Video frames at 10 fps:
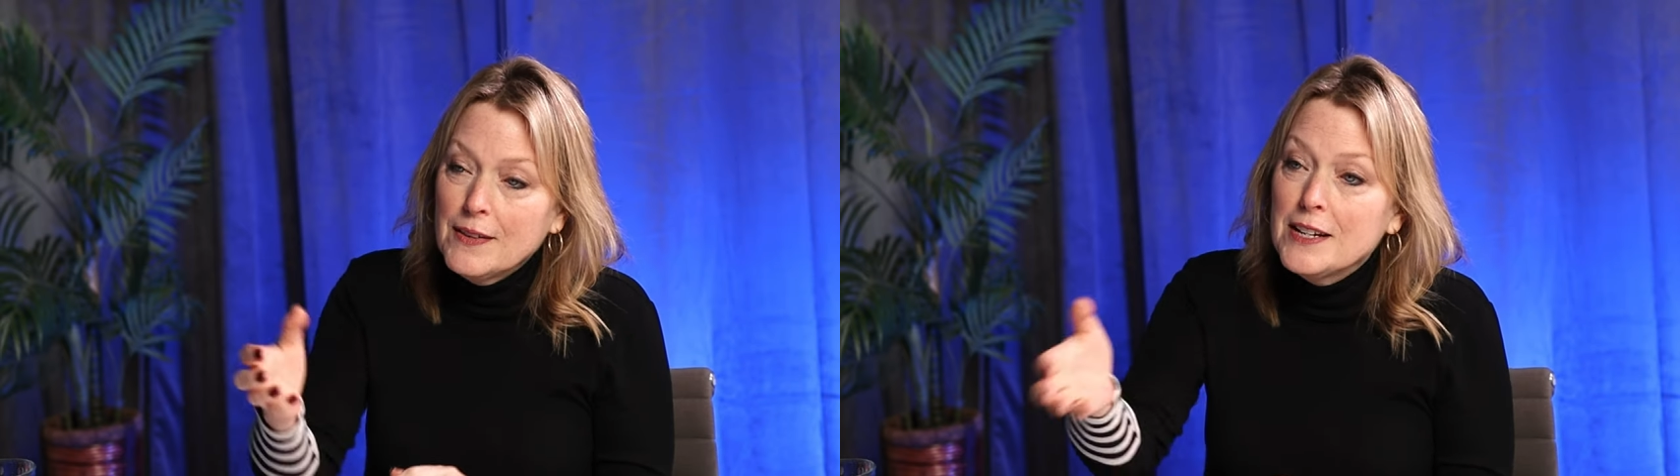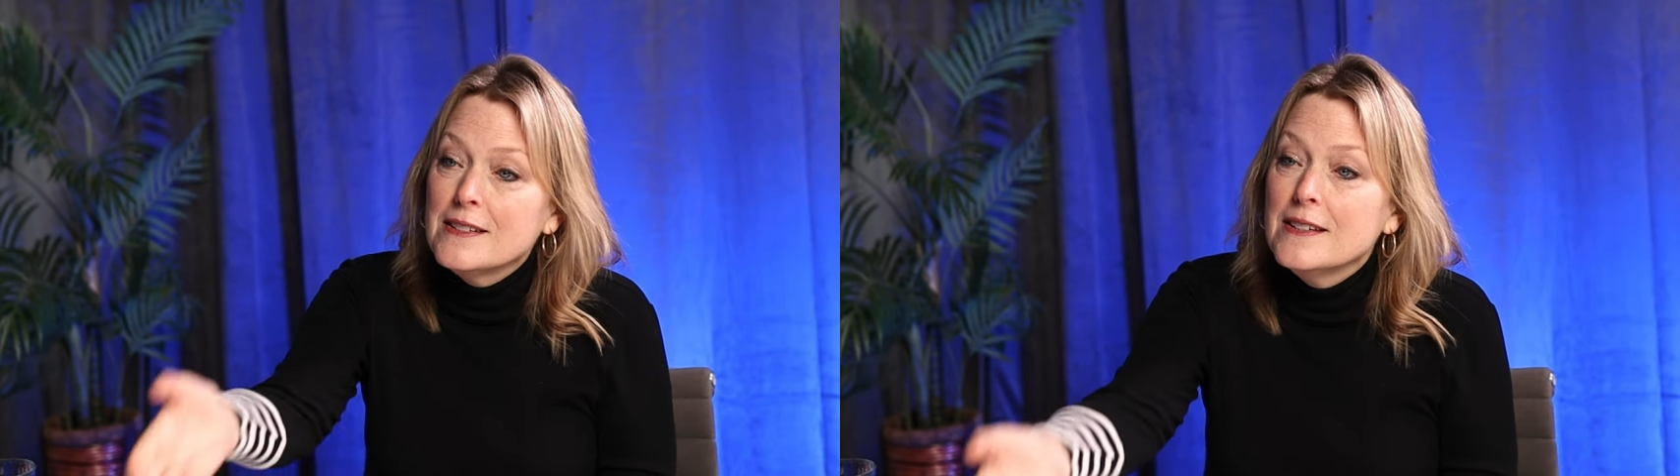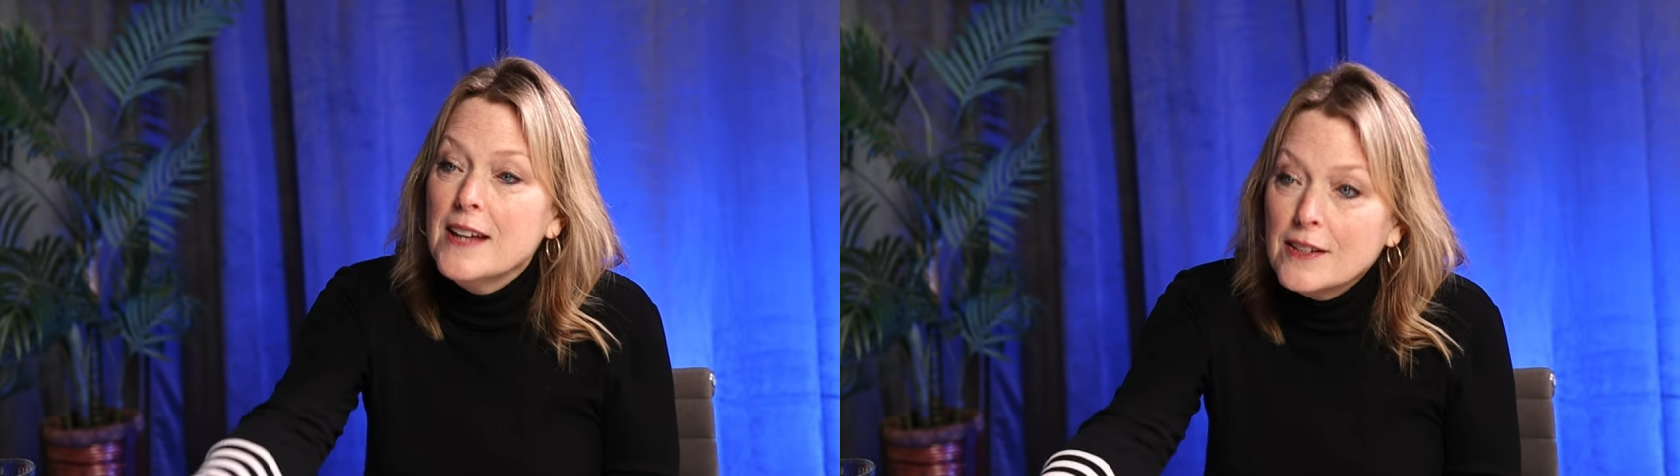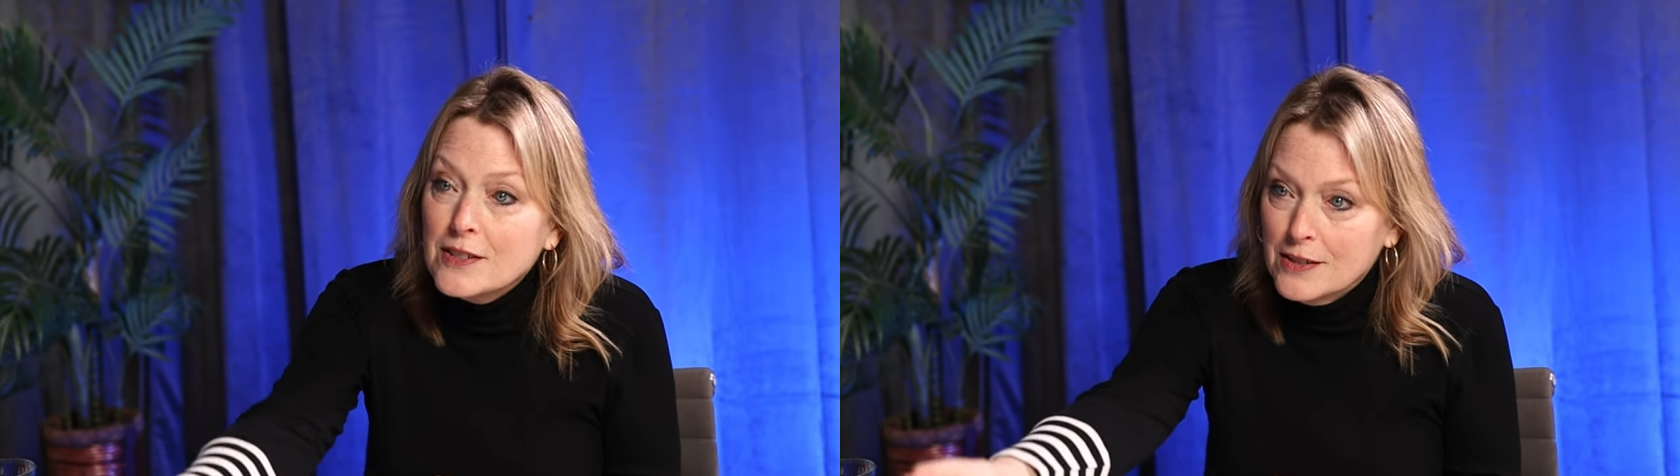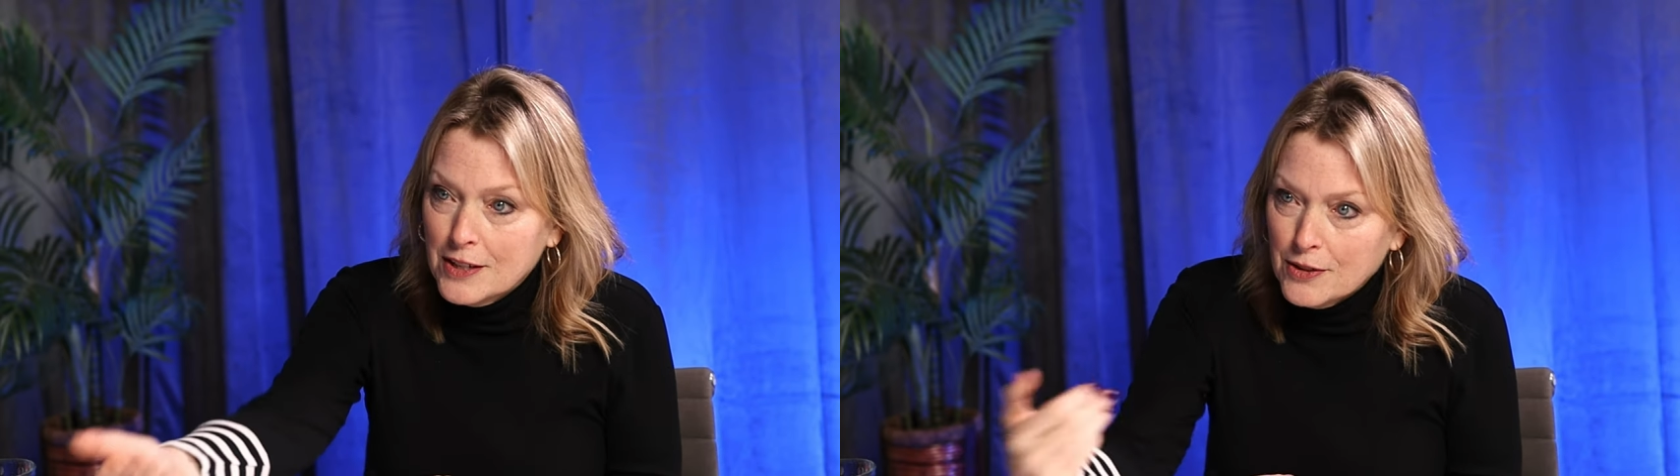than is
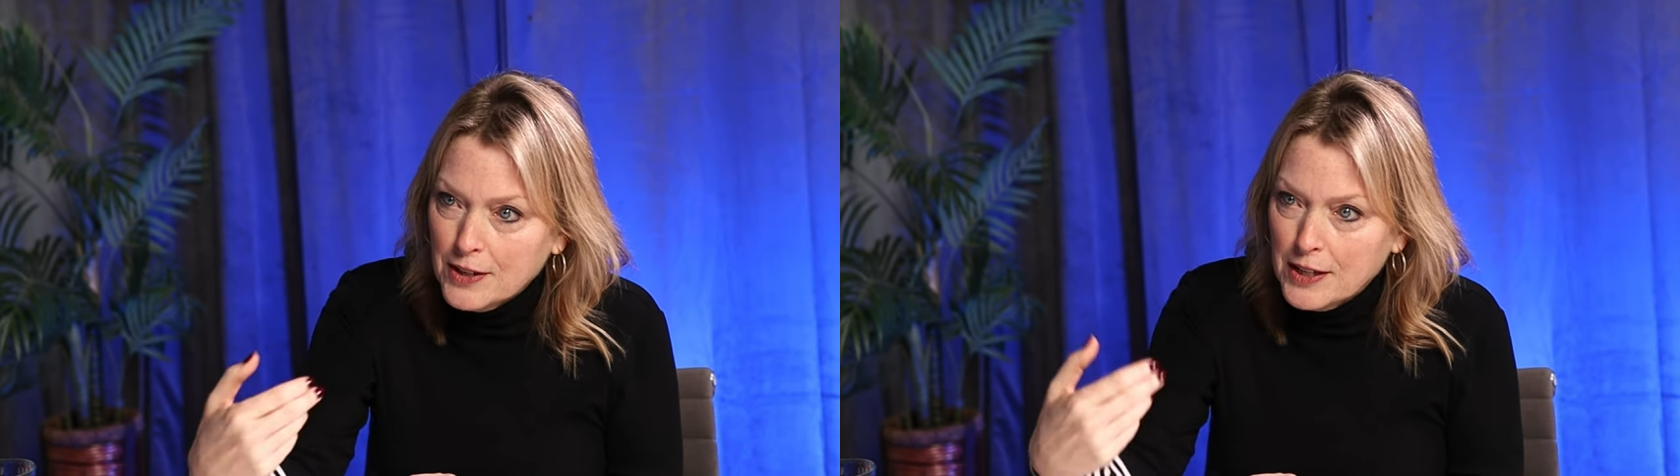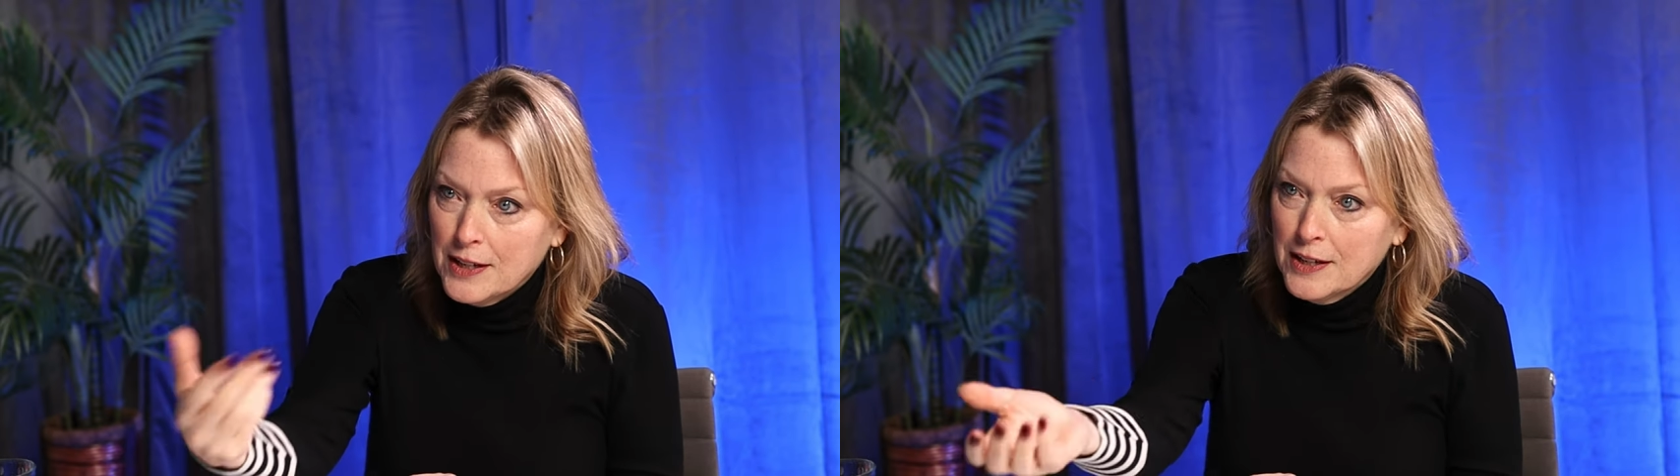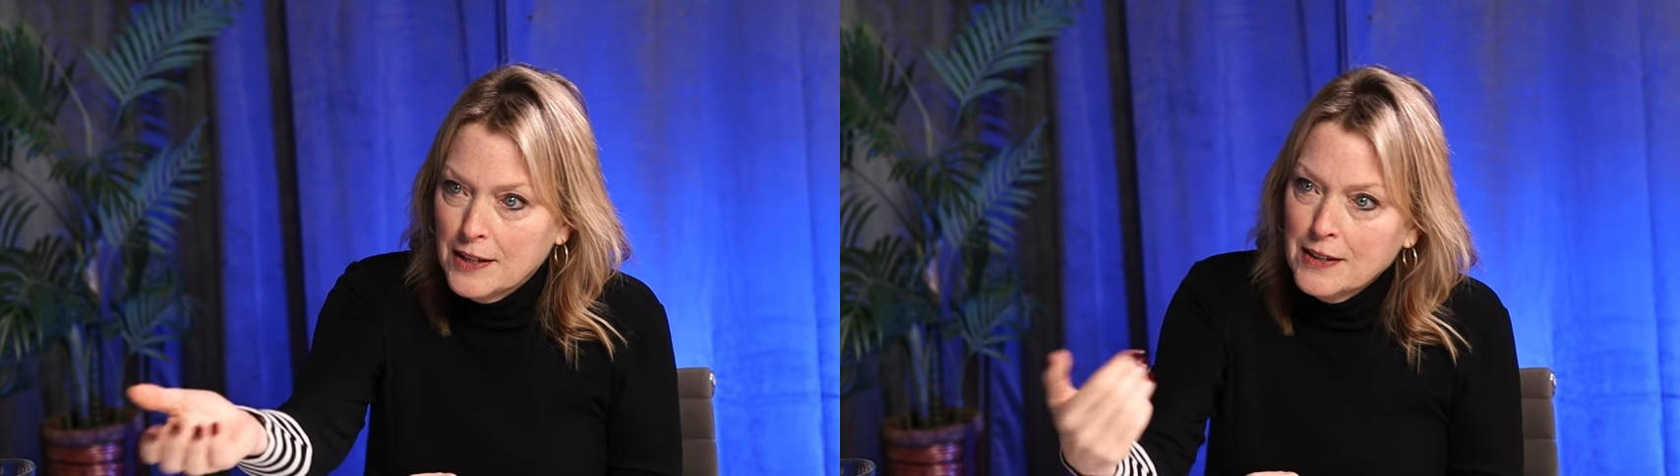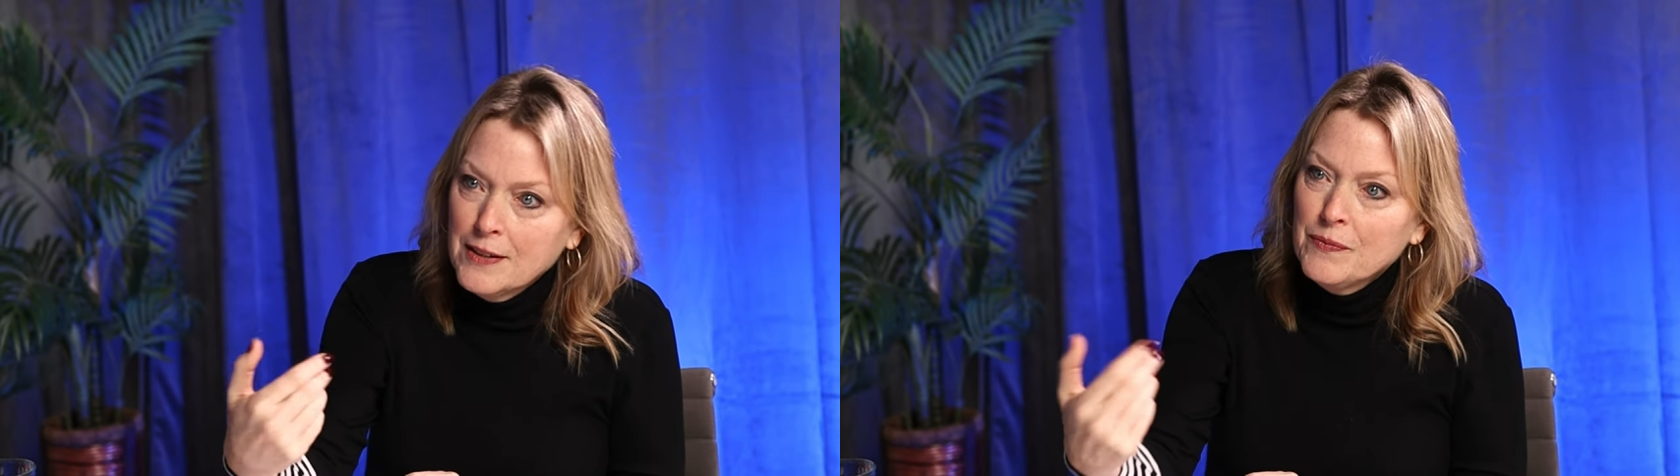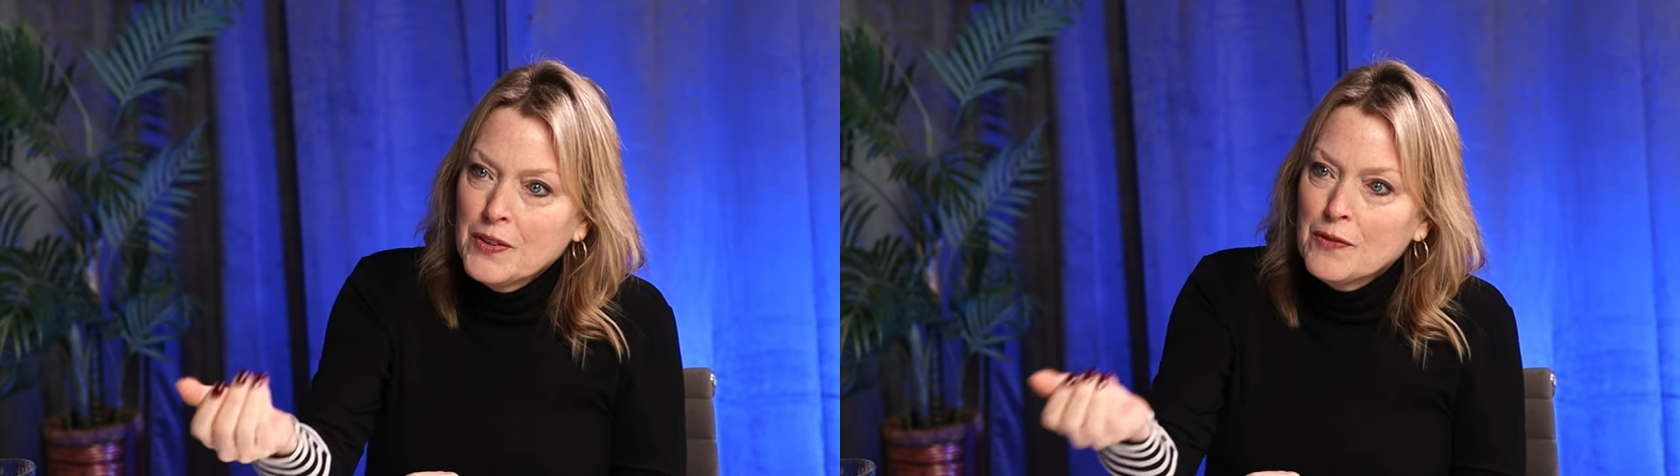necessary
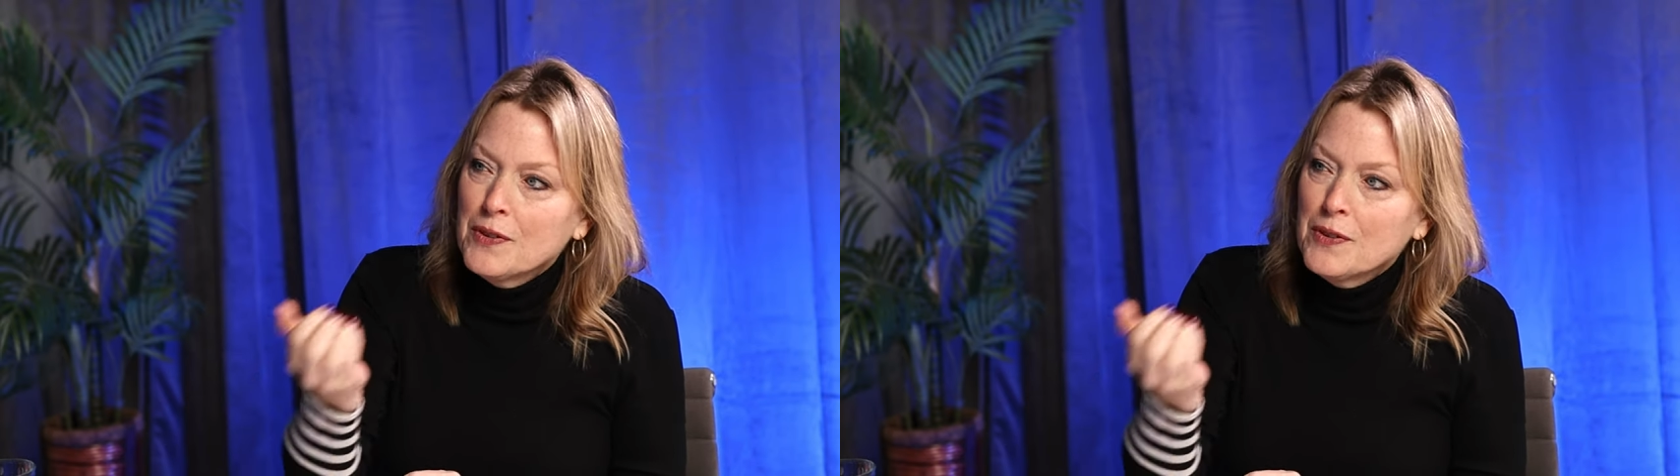mm-hmm.